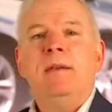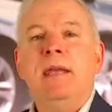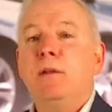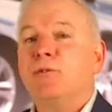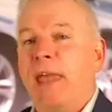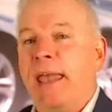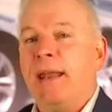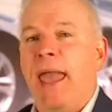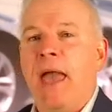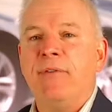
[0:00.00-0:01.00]
Dealers
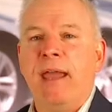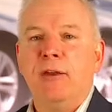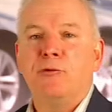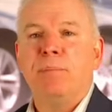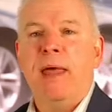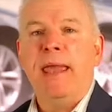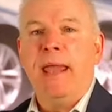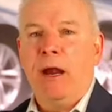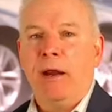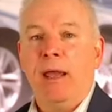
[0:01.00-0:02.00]
can have a
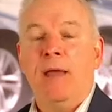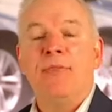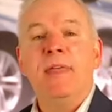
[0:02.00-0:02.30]
display area